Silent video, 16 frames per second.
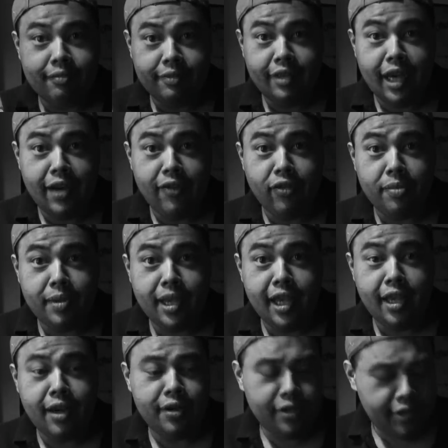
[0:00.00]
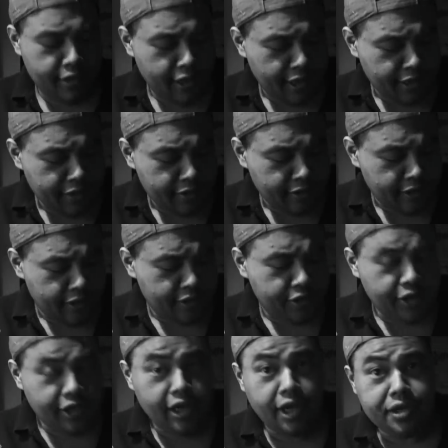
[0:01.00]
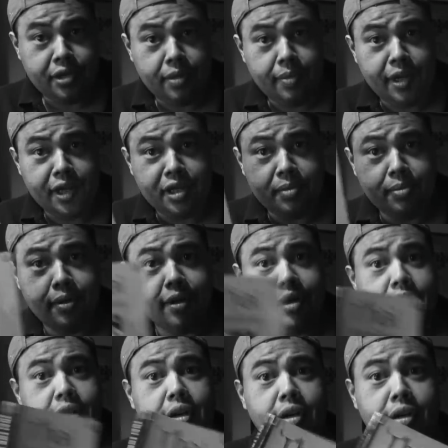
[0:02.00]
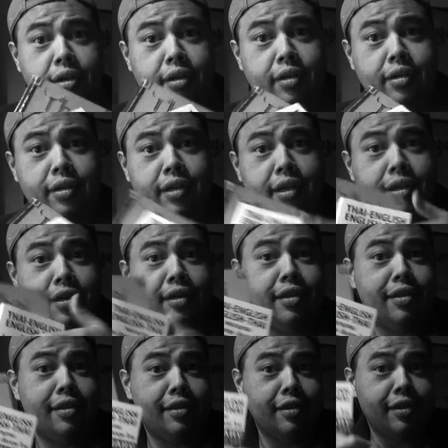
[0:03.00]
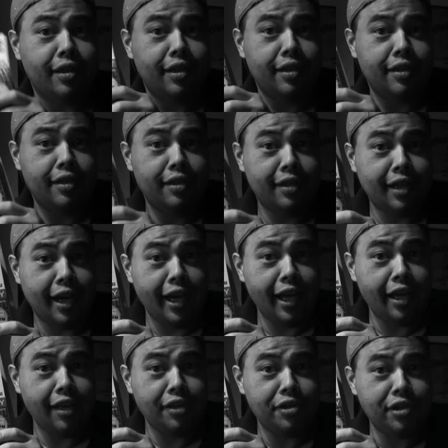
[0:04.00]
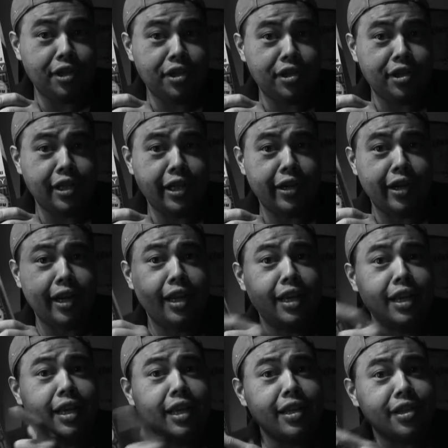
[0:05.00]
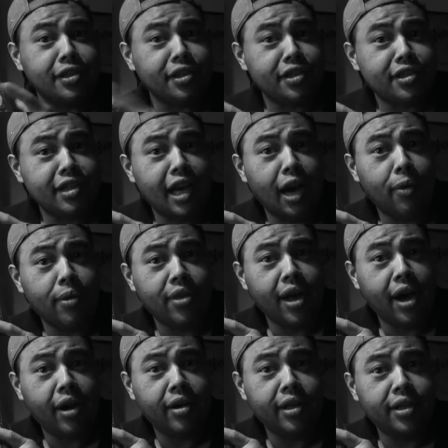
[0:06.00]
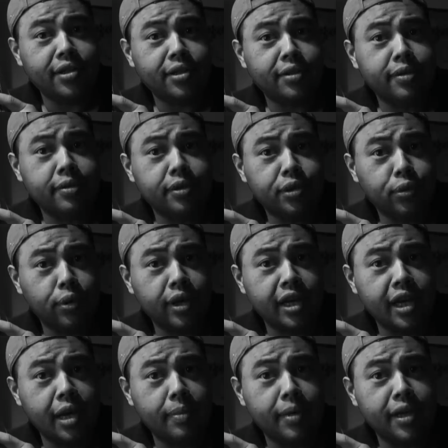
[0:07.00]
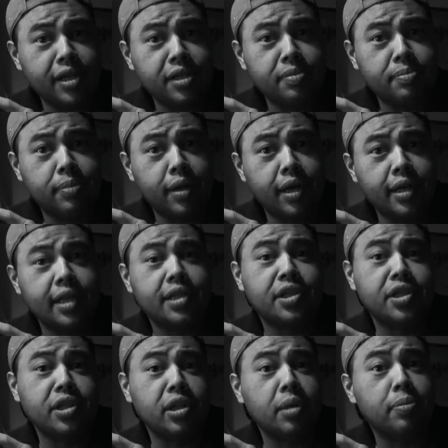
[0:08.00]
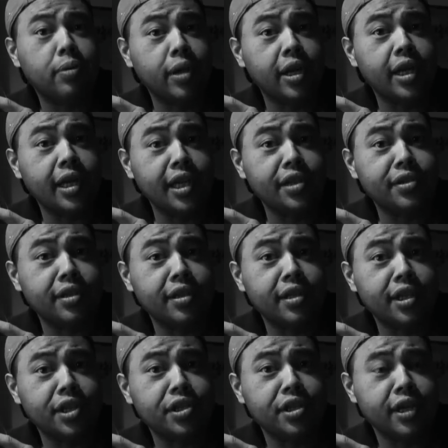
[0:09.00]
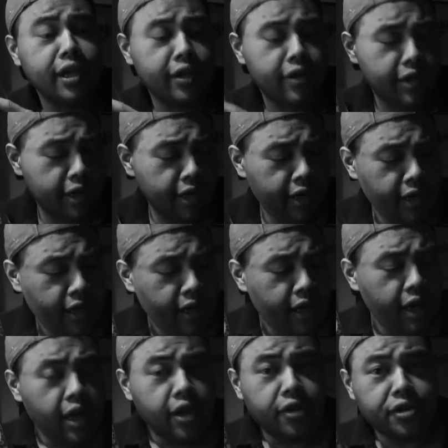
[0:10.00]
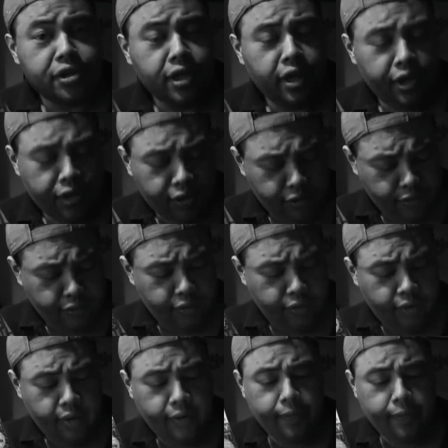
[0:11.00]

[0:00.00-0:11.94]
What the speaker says: Thai for Beginners is excellent. She also makes a book called the Thai English Dictionary. This is not without its shortcomings, but it's still a pretty decent dictionary. There's also